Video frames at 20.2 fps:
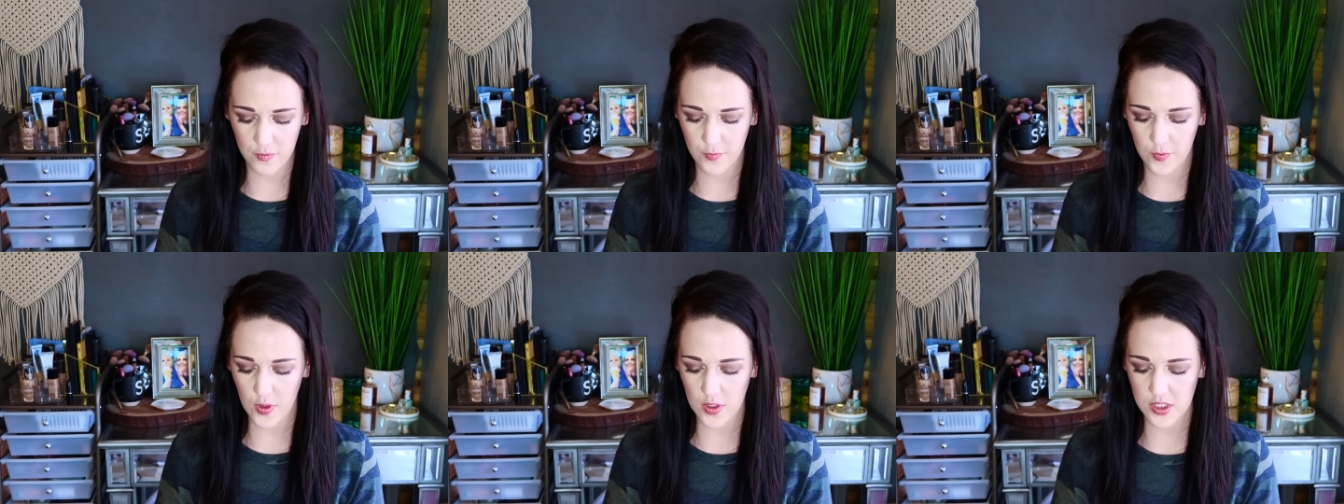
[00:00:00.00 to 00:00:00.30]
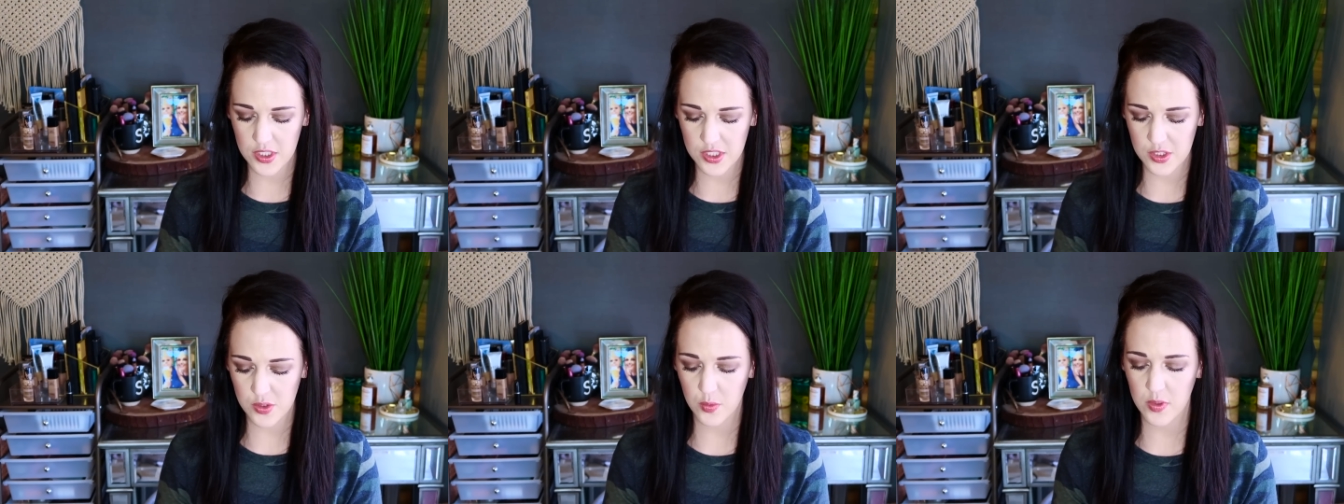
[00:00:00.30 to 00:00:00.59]

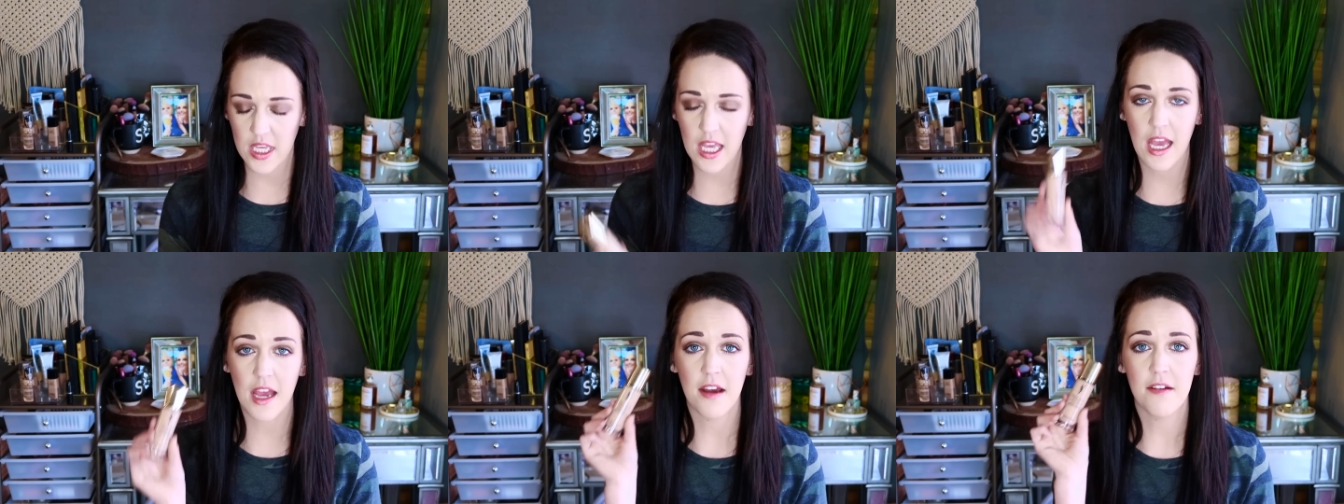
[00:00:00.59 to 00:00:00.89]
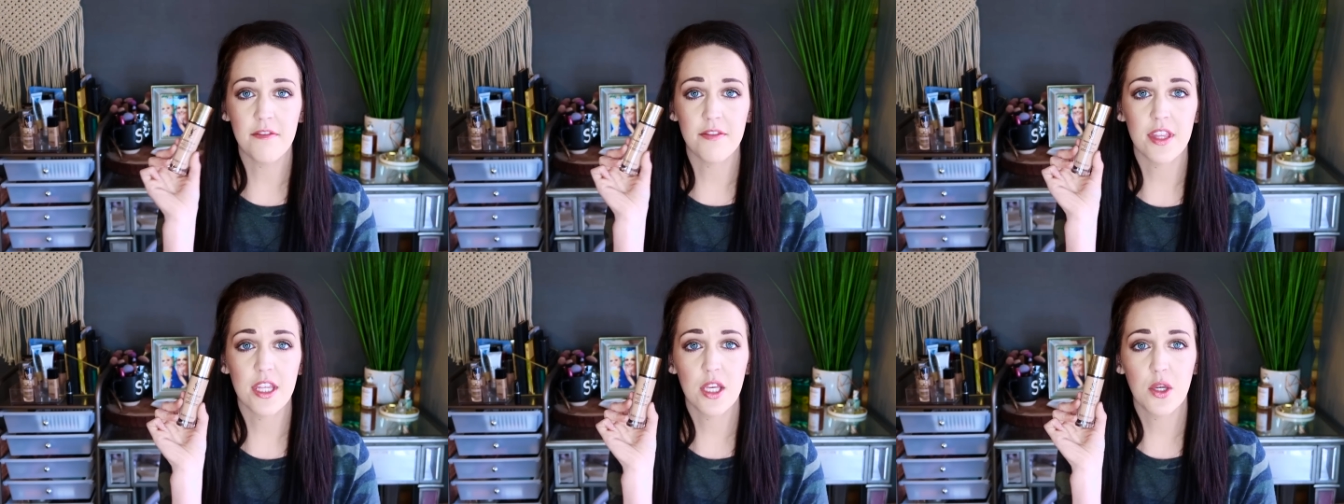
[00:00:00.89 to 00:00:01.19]
First, we
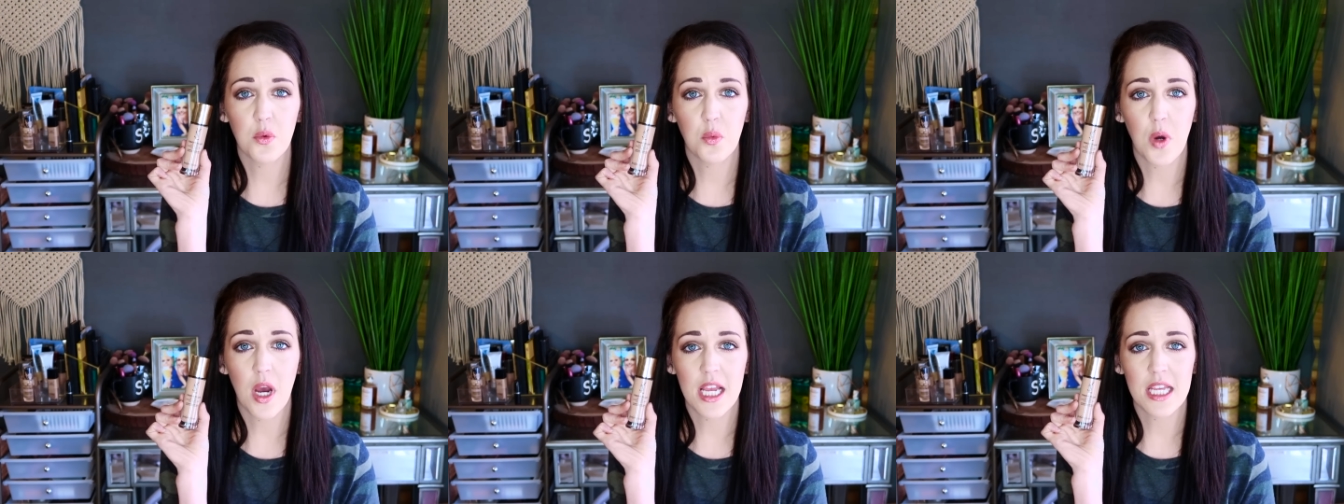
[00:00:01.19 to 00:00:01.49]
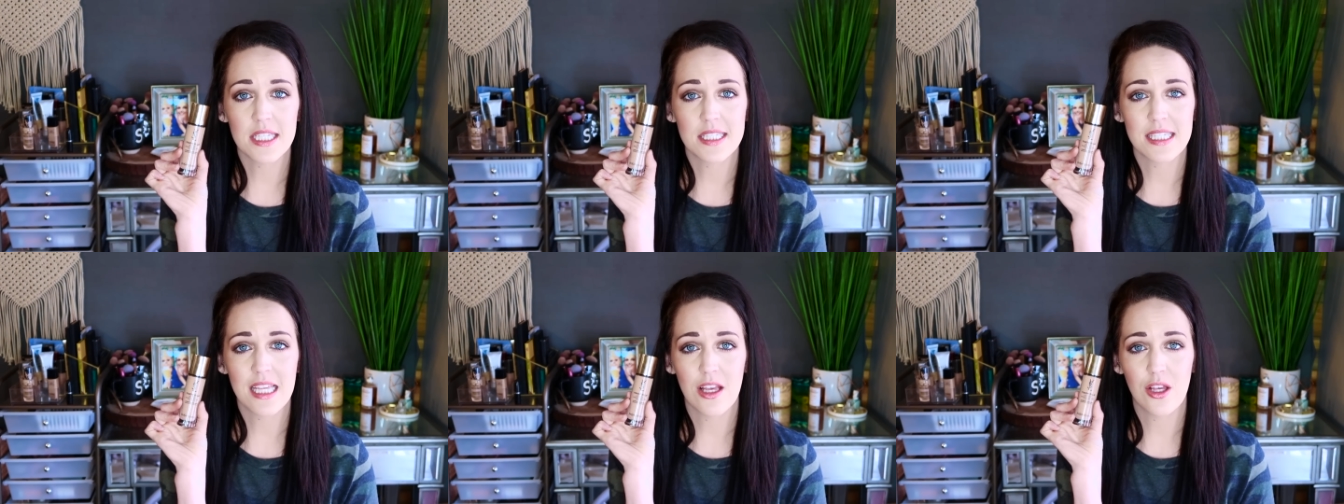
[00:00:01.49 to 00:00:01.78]
have the
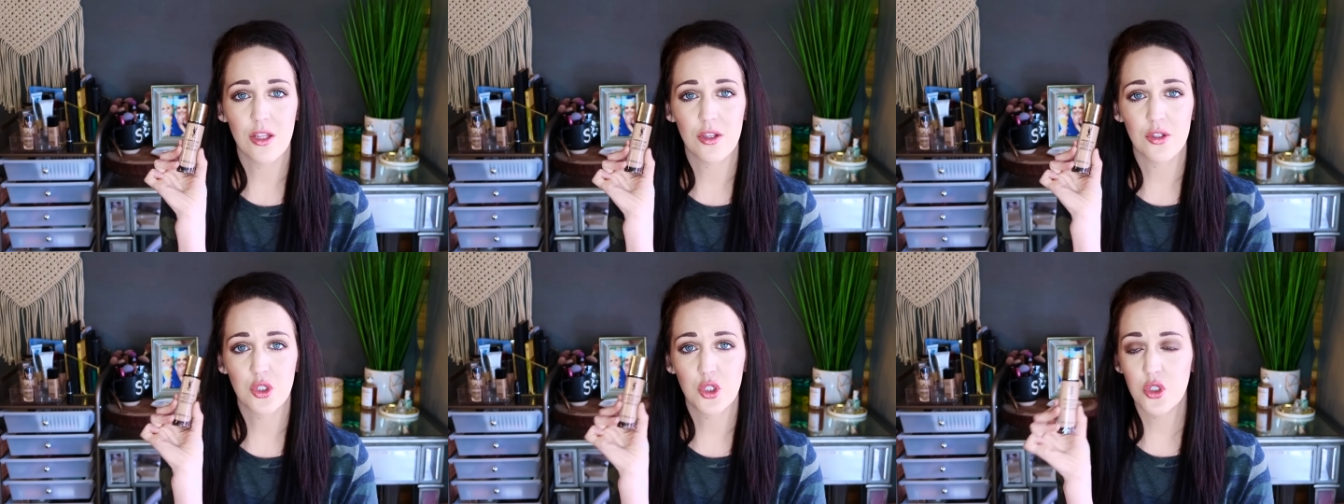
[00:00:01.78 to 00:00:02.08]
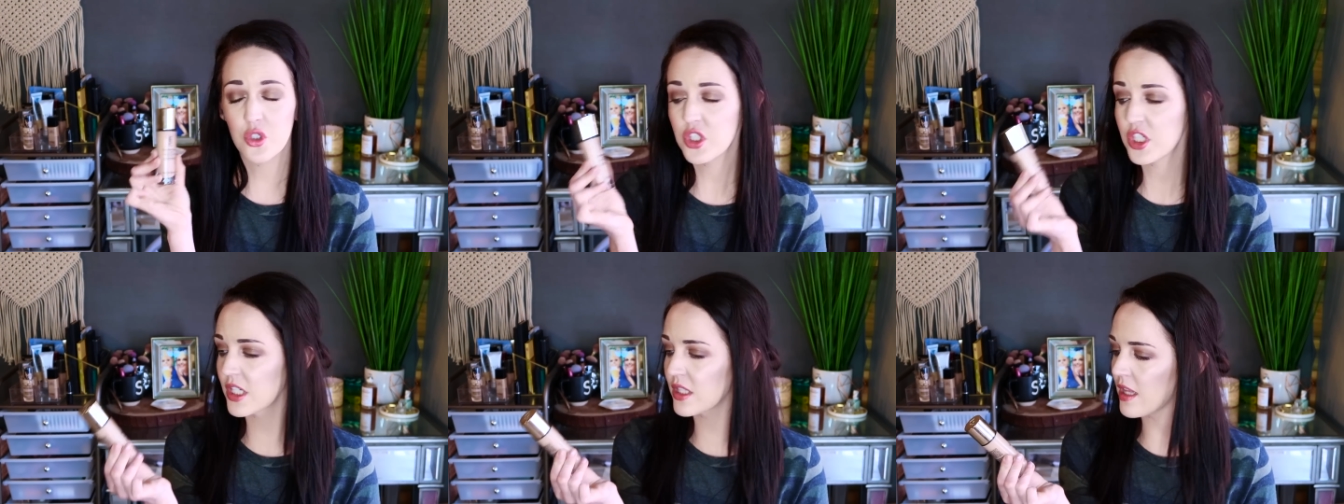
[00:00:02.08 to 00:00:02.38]
YSL
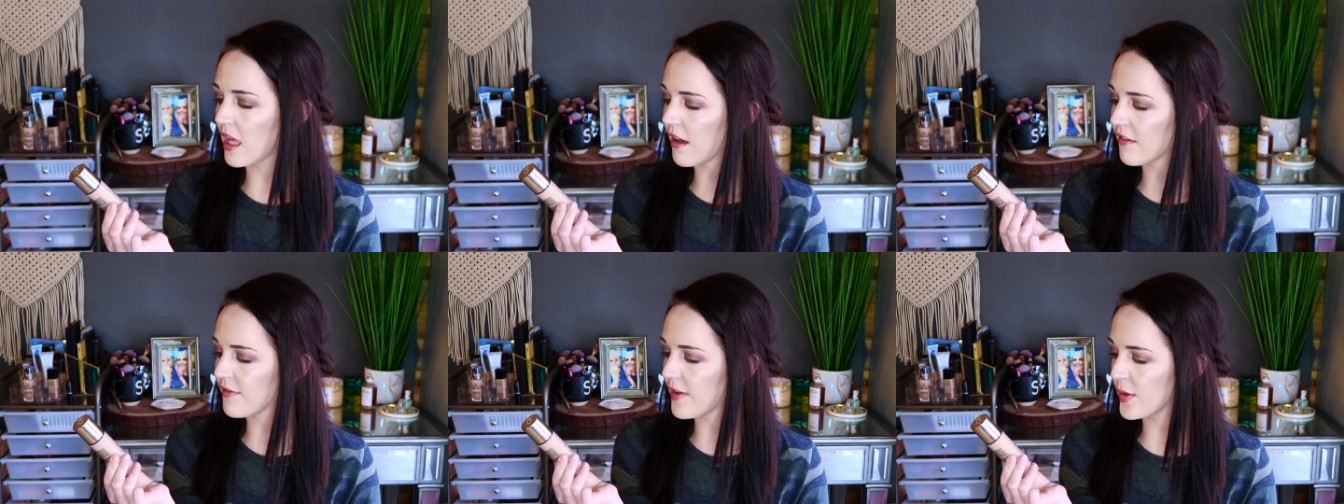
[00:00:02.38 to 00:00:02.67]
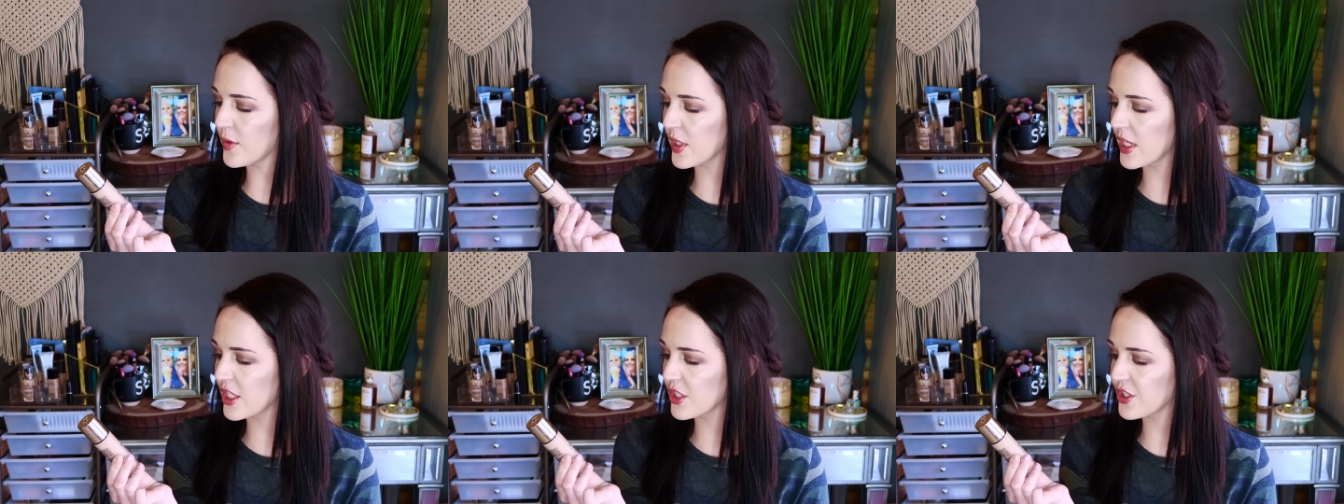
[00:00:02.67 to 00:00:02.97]
Touche Eclat
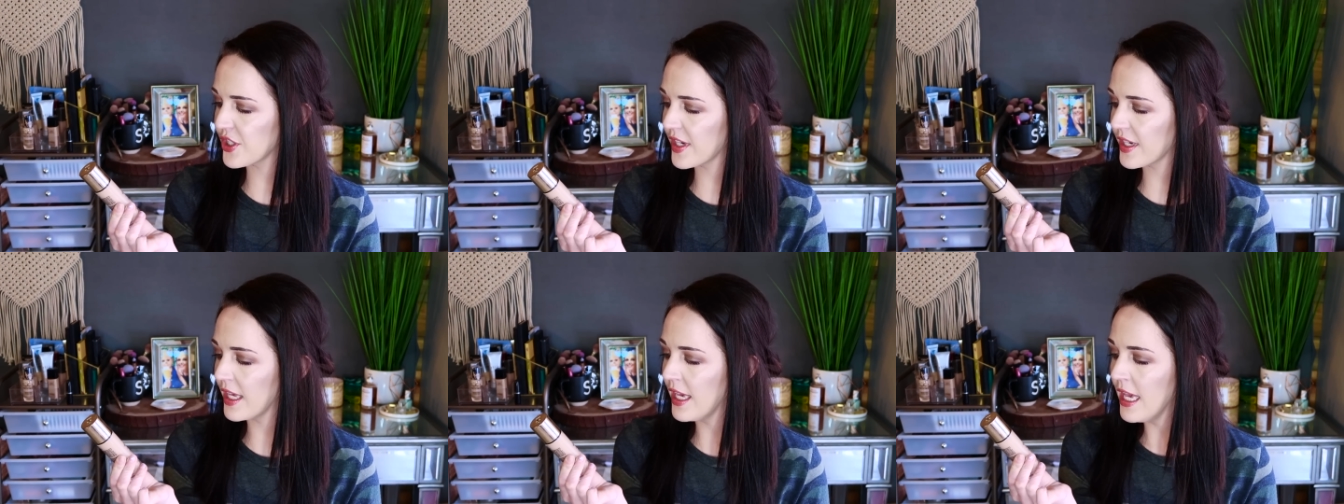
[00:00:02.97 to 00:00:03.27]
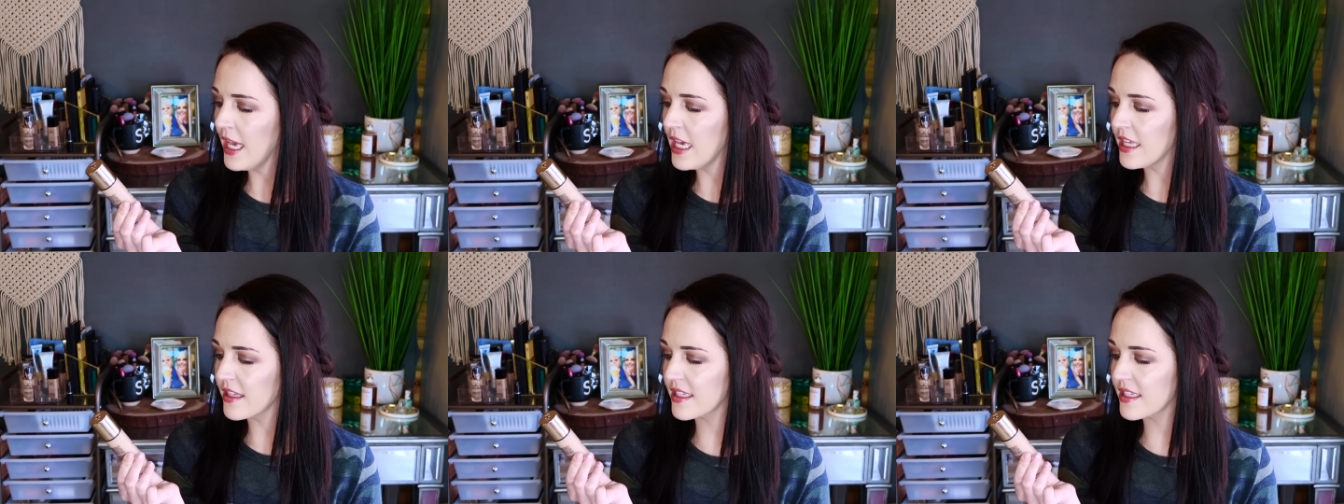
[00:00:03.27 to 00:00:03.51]
Foundation.